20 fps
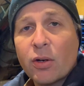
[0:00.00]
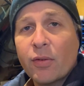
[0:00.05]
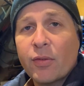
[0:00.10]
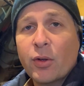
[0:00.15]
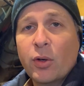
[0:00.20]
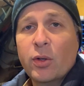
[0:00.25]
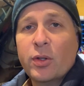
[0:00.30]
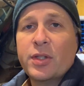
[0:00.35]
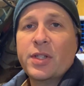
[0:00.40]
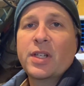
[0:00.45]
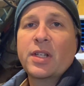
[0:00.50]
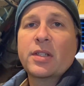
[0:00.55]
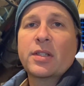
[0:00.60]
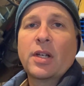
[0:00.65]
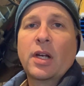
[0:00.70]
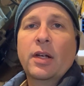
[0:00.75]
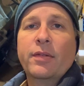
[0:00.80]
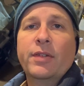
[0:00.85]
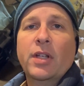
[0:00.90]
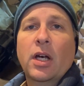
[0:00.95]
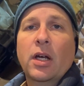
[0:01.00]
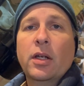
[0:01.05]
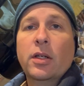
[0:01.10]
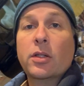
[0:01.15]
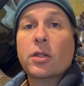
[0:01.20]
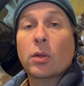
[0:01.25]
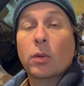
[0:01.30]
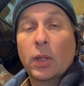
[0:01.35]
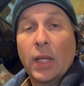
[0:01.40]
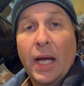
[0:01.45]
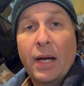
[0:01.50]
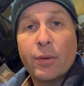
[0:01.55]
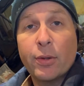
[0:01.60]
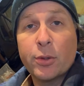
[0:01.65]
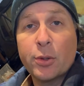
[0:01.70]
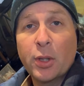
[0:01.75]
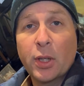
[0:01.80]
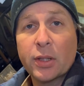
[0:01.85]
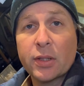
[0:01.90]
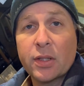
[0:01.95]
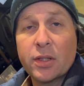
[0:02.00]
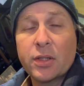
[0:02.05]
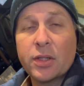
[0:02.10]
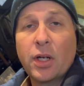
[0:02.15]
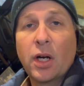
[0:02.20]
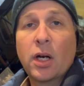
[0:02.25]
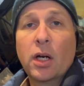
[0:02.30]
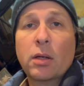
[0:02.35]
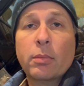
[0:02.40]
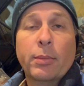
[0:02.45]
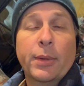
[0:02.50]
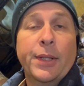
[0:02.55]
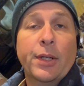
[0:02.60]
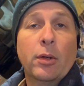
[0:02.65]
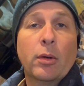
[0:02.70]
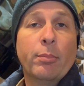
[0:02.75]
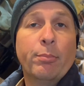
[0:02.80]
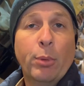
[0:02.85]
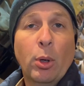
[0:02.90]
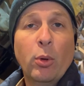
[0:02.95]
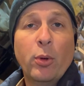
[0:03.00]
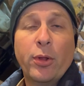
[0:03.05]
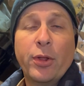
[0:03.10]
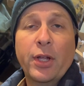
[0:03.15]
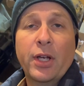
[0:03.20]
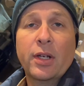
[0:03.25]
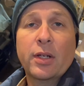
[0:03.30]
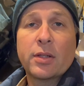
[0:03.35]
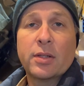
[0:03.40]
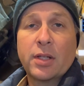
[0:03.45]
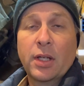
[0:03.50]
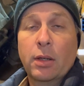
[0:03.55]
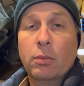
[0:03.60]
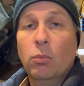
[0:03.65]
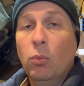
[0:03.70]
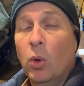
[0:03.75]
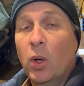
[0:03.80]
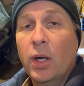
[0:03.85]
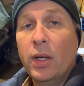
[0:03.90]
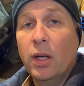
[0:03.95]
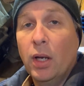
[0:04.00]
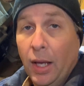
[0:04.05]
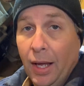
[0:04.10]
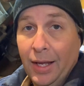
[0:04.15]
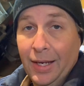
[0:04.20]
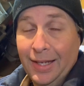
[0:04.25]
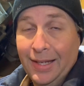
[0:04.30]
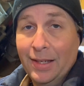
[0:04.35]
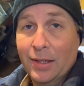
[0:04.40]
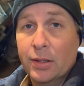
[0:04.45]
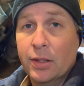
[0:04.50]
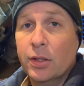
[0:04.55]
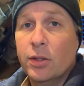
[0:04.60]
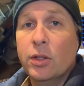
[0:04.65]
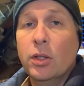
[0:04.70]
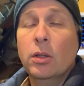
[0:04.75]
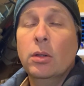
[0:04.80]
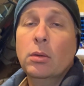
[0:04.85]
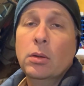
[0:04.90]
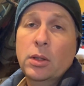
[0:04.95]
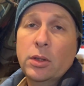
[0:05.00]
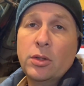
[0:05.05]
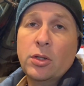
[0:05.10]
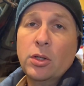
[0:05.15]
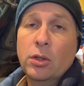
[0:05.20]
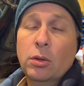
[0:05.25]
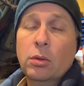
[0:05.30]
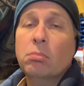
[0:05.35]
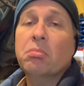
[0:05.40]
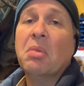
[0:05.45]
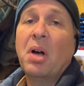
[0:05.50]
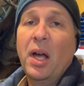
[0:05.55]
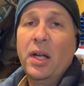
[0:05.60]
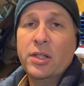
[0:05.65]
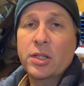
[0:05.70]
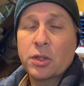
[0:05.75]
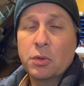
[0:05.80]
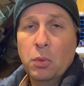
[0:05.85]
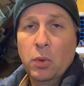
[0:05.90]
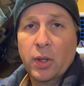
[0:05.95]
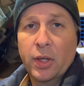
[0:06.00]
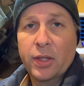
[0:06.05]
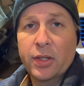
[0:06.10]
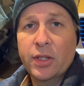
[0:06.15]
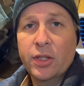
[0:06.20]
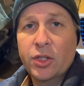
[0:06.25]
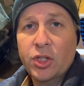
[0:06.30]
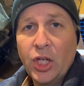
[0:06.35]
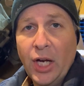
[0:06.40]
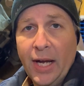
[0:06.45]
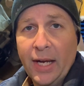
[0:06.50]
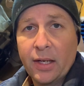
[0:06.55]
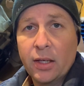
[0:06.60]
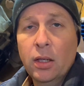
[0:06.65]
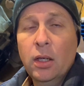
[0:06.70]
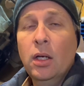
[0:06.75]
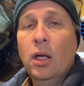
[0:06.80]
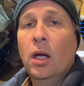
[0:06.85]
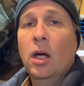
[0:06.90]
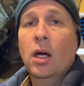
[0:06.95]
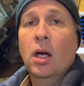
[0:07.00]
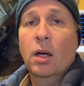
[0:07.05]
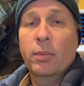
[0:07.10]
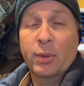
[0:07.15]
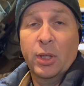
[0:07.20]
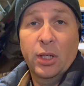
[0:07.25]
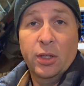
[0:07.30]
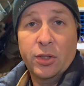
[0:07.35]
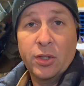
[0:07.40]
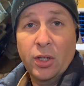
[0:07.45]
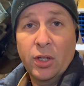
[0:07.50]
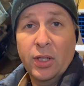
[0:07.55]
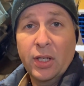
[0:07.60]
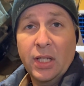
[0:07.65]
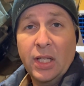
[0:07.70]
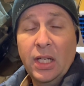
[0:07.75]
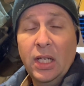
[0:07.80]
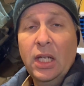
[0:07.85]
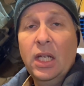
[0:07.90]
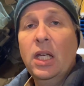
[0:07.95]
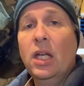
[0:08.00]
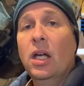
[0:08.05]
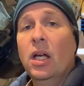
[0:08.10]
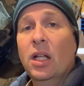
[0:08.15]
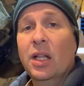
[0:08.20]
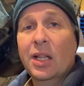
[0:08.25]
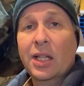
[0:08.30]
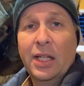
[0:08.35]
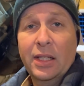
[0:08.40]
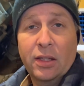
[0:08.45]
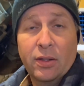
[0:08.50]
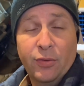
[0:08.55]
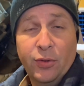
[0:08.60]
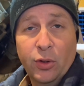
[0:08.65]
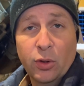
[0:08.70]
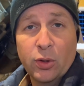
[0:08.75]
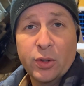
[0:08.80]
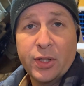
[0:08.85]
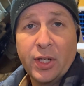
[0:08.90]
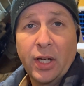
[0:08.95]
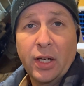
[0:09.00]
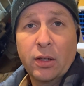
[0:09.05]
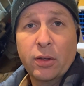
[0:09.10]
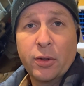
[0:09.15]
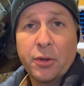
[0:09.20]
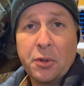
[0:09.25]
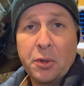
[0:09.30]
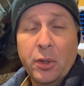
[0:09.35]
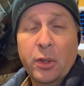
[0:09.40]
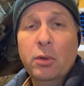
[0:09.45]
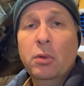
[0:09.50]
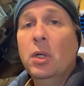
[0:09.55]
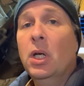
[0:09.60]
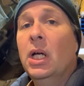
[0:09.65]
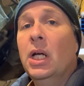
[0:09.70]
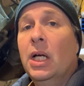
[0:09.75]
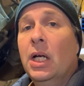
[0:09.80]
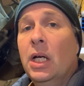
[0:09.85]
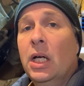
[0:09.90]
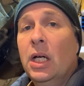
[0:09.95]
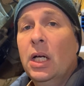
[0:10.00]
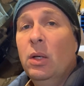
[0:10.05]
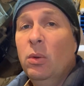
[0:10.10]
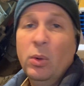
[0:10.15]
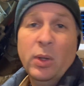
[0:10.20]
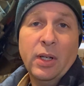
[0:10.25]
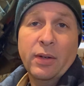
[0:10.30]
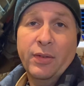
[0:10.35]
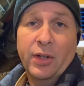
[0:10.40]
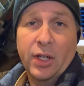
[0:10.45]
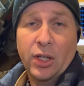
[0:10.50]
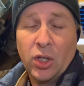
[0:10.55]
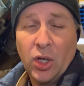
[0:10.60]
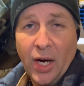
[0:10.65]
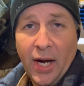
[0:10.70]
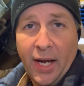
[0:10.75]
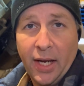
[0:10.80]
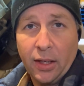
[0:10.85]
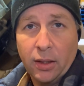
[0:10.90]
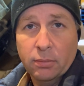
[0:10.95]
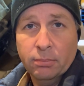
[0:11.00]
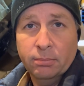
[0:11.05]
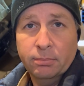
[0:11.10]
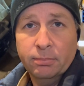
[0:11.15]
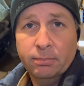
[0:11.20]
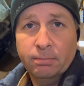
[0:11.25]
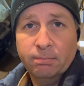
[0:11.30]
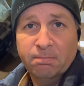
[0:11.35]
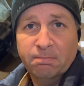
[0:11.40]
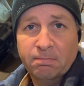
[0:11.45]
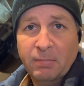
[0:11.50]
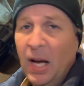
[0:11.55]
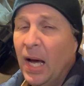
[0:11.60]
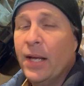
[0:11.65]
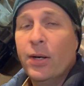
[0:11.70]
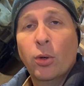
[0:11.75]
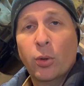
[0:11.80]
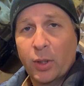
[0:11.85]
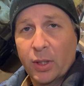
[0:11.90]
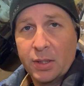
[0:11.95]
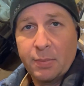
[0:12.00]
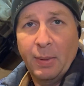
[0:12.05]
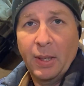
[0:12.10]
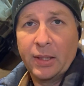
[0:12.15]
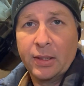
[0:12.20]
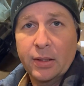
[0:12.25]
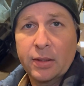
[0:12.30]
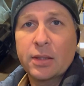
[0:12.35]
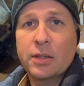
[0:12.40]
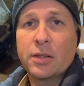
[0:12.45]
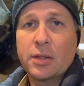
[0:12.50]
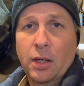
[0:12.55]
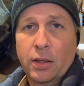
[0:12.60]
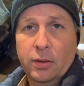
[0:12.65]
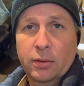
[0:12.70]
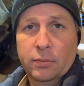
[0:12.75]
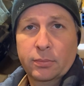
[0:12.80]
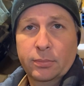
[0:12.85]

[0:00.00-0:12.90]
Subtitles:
of those things that I've done to allow the truck to start, but they were both things that one, I needed to do, and two, I just wanted to check. I'm gonna turn the key, let the fuel cycle through, and we'll give it a crank. I don't expect it to start.